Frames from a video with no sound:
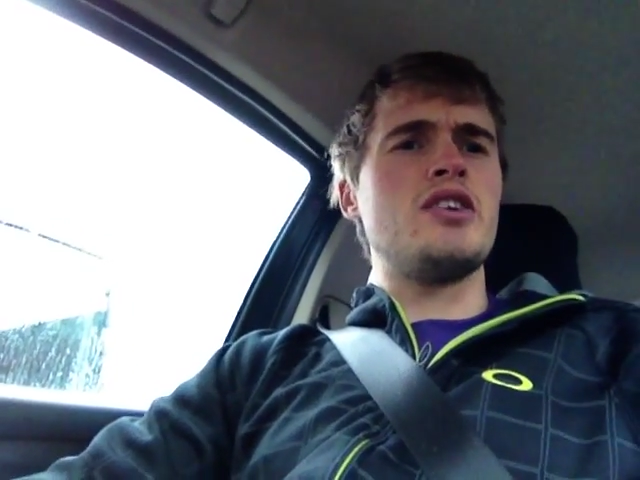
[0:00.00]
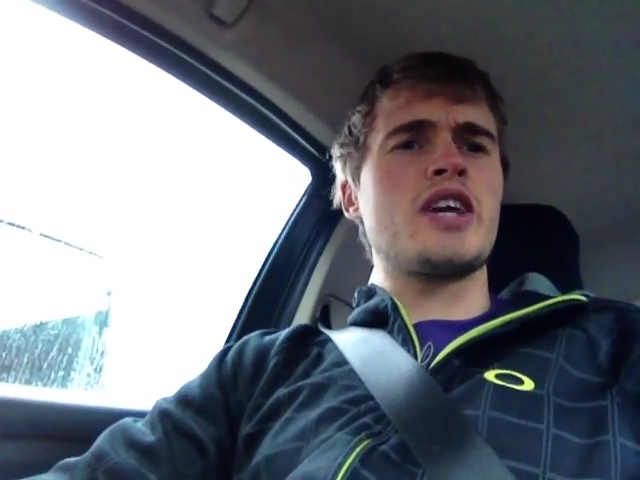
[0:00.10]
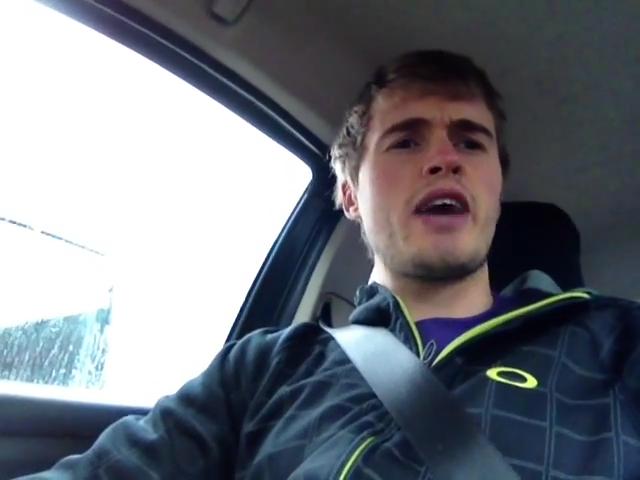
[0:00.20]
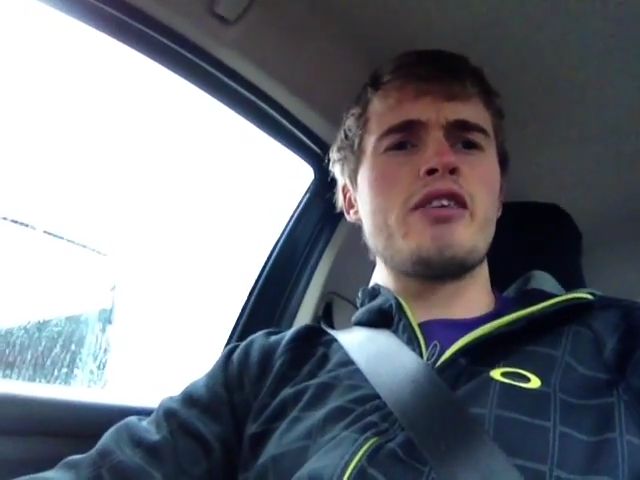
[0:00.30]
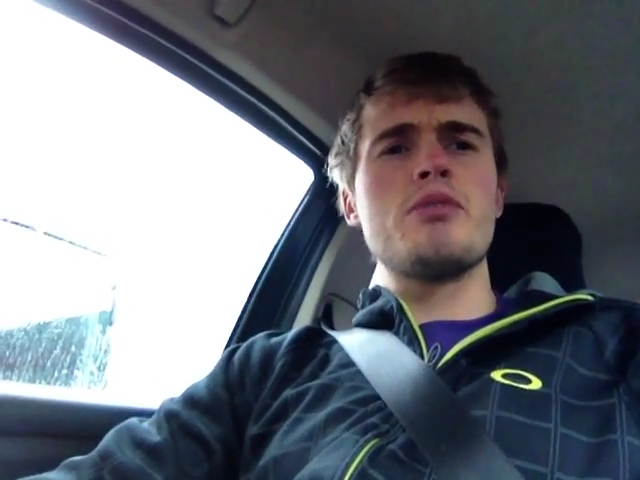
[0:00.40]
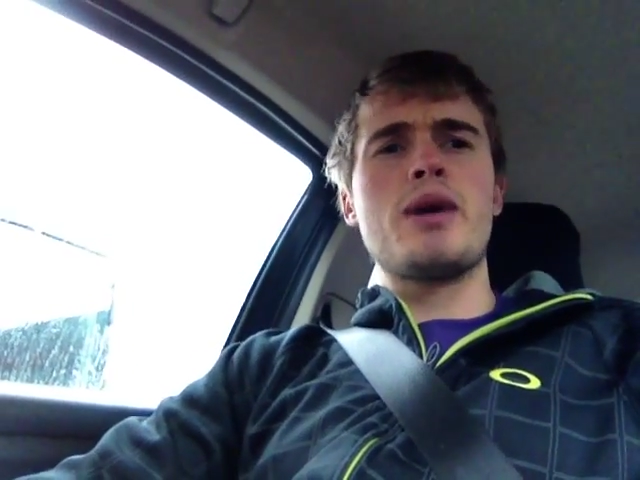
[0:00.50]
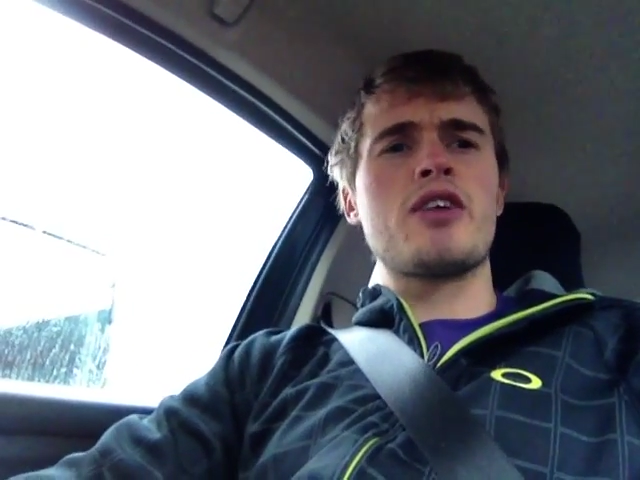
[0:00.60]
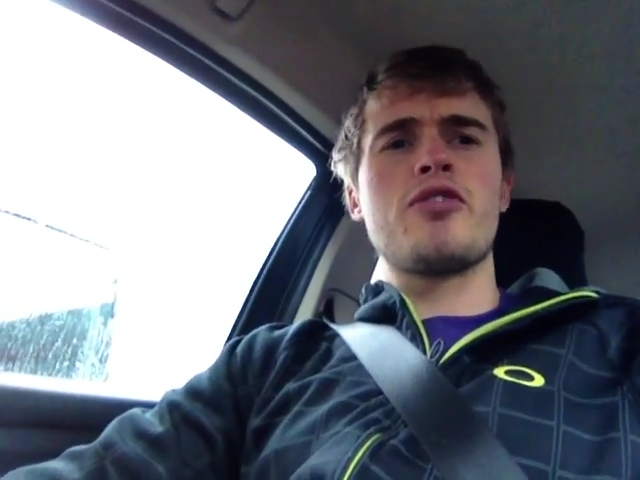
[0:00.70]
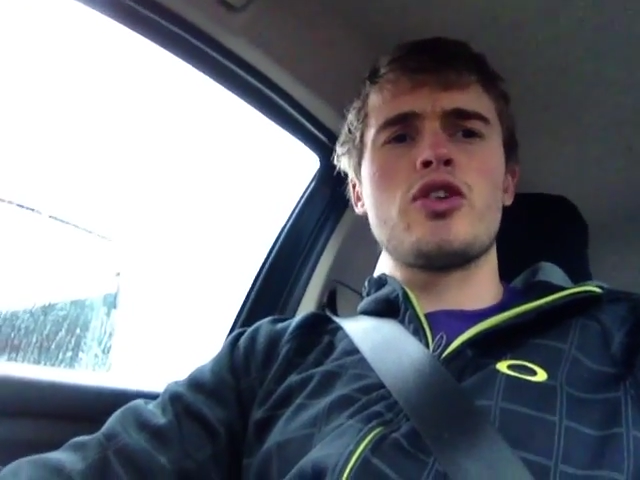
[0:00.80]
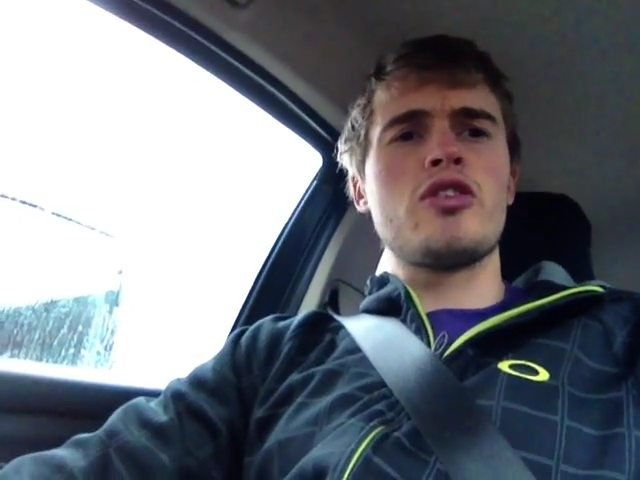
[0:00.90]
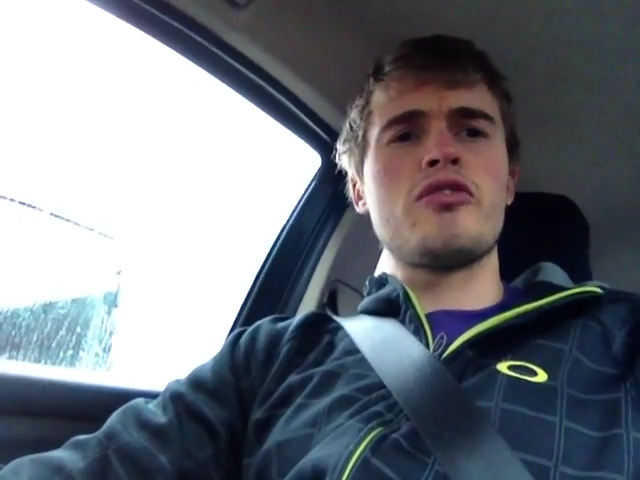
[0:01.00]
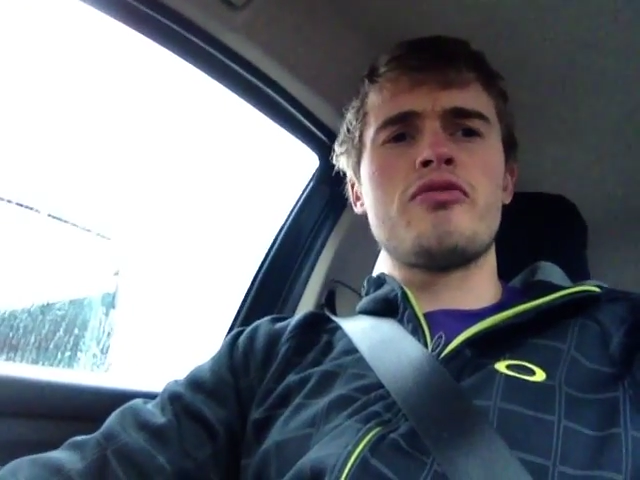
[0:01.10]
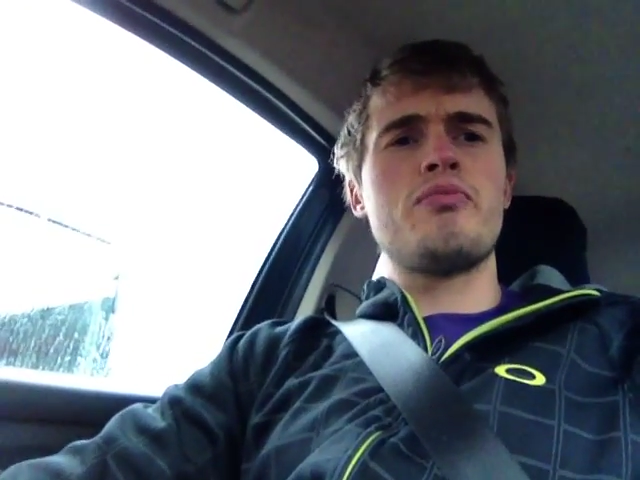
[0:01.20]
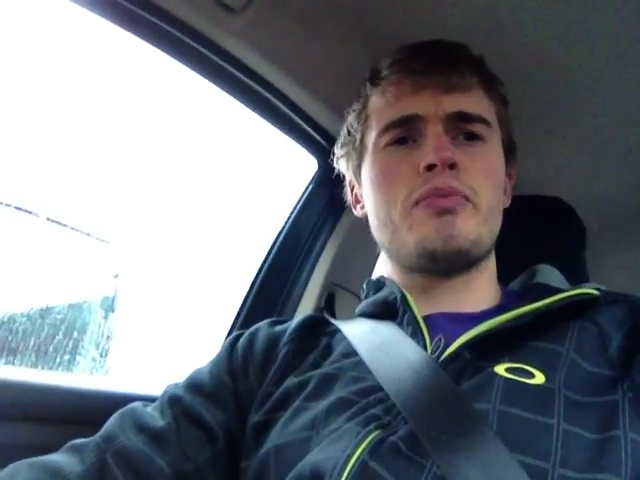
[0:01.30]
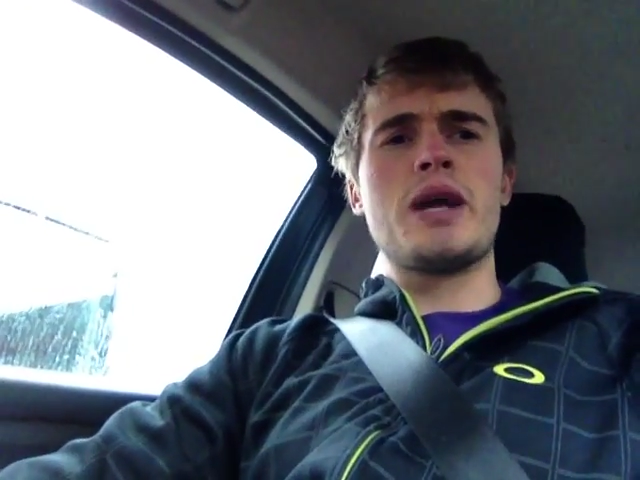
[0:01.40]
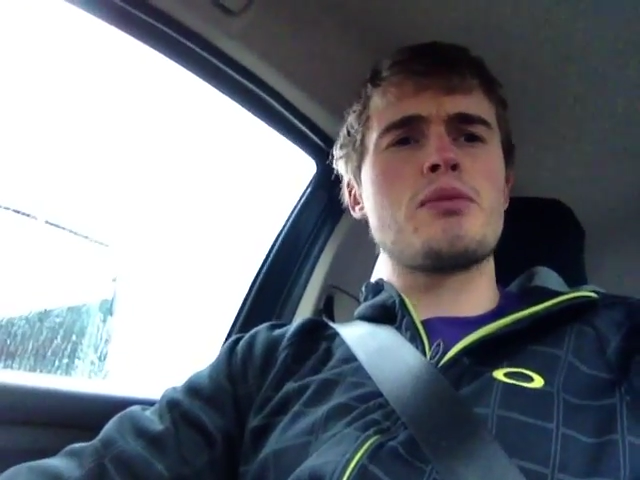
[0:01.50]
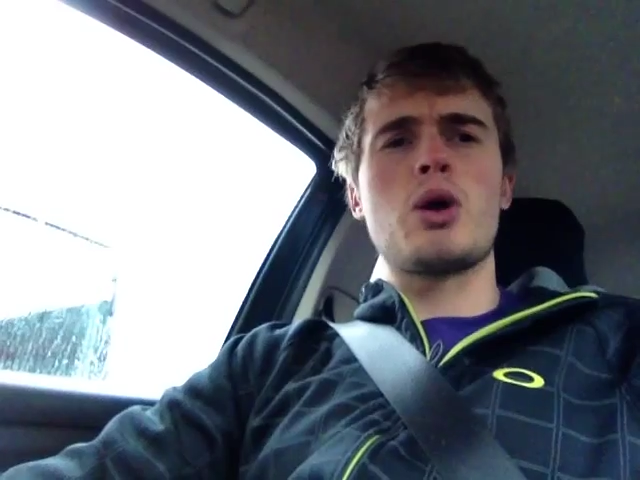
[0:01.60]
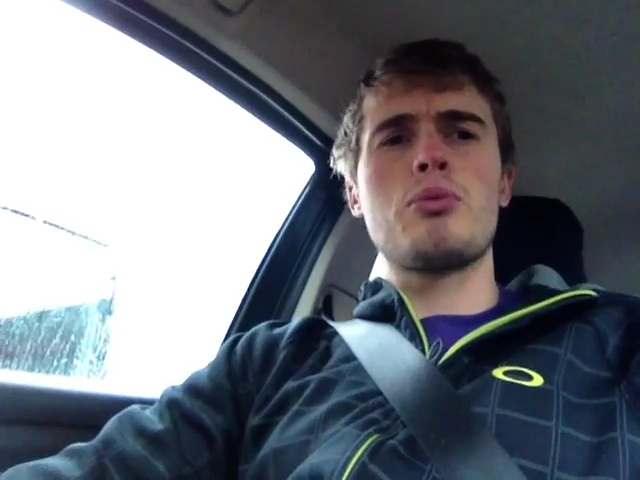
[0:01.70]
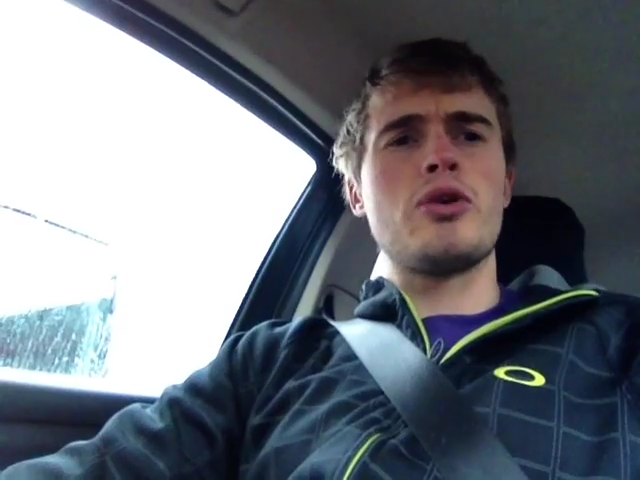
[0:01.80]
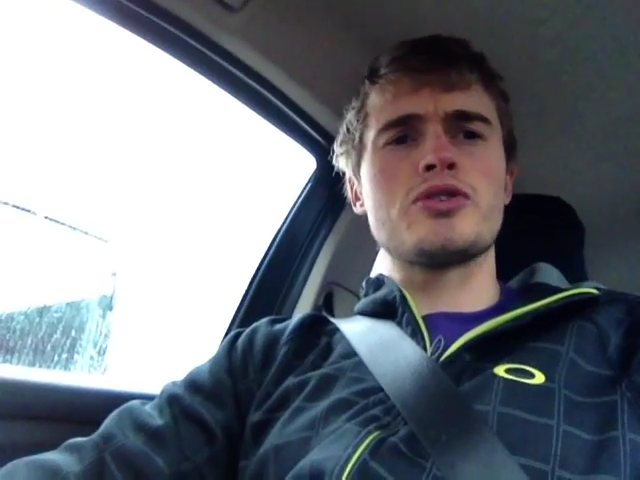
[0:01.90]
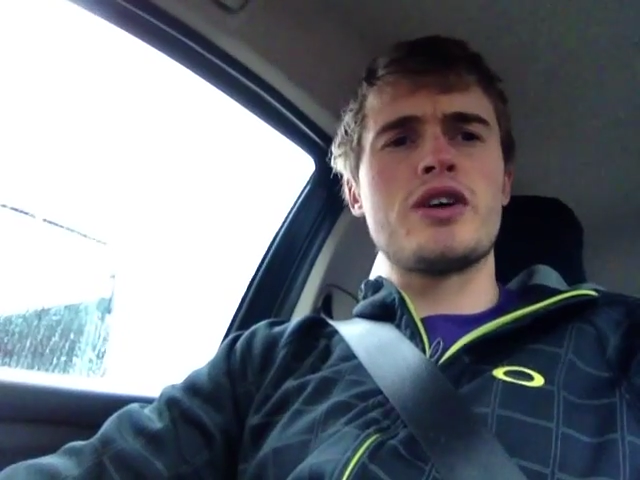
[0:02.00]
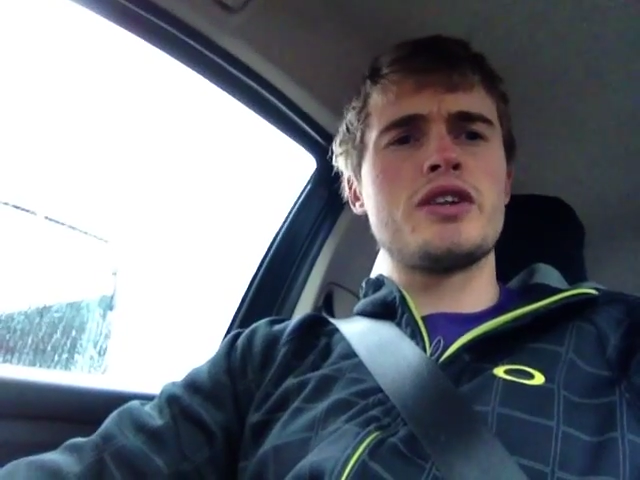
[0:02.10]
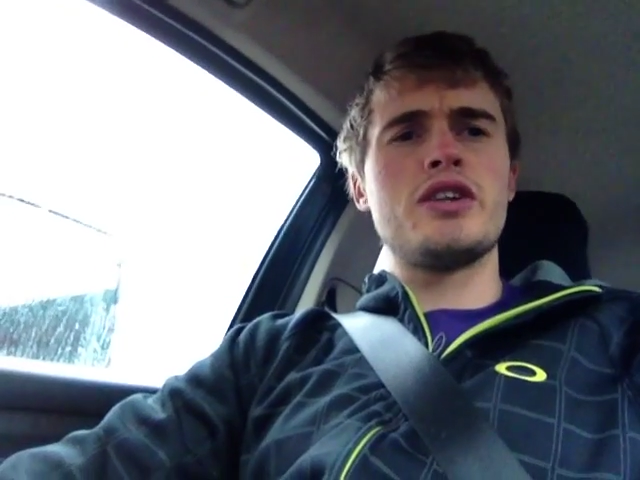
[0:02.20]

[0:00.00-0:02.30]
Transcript: You're carrying a bag full of ping pong balls around.